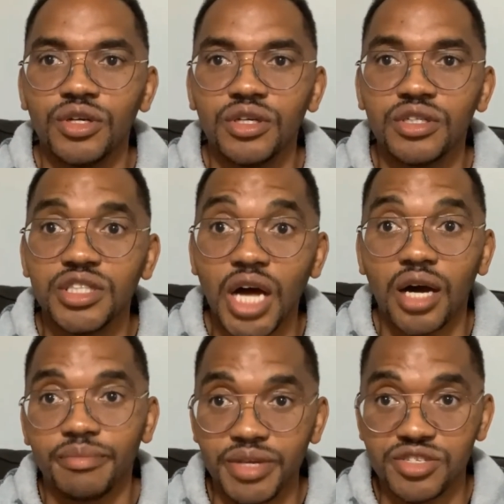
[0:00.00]

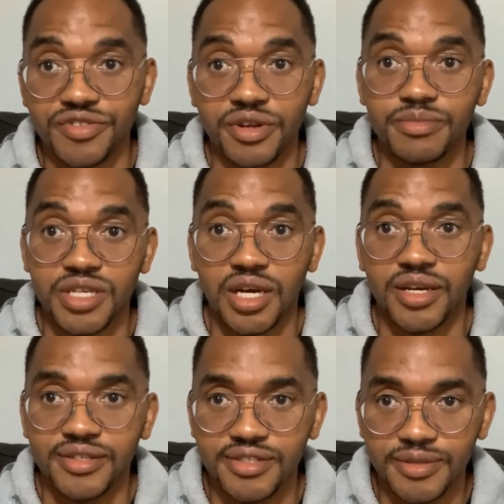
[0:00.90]
not be
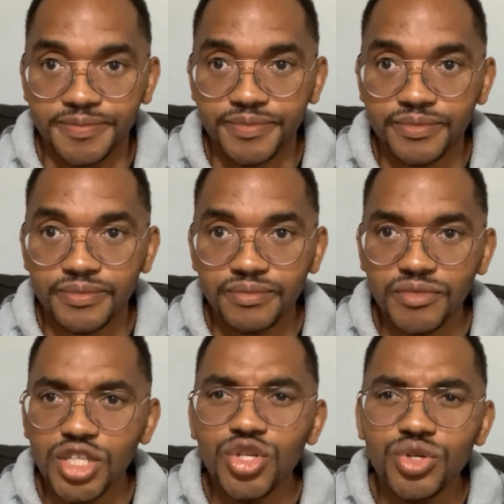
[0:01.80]
circumcised.
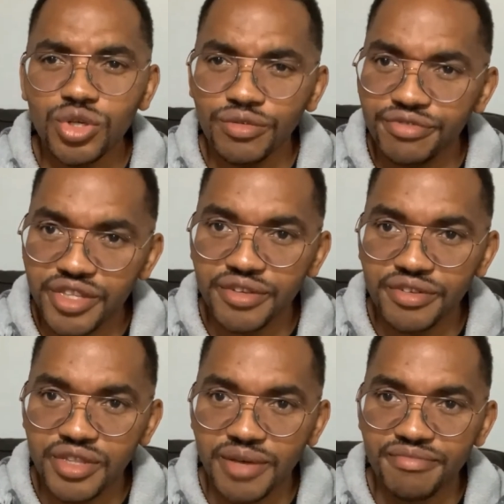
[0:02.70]
You know
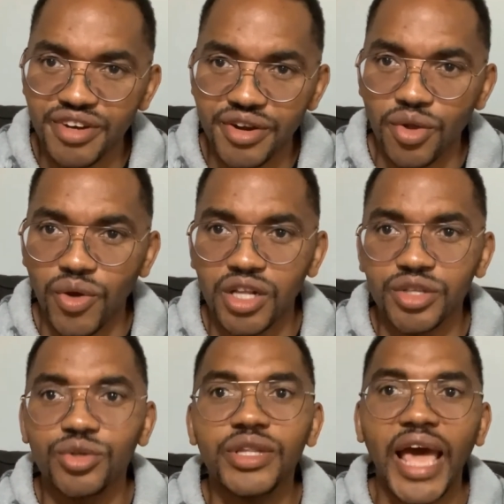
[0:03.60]
them very well. You
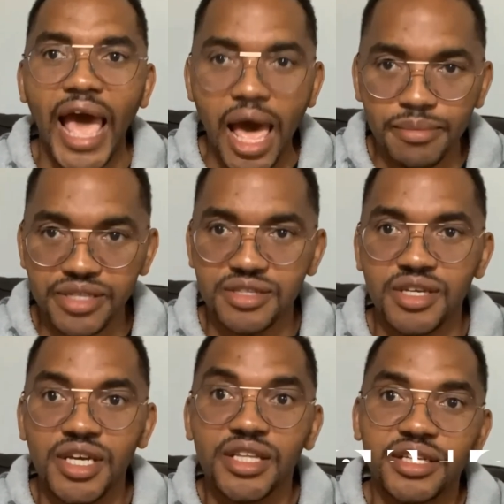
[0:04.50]
know the habits that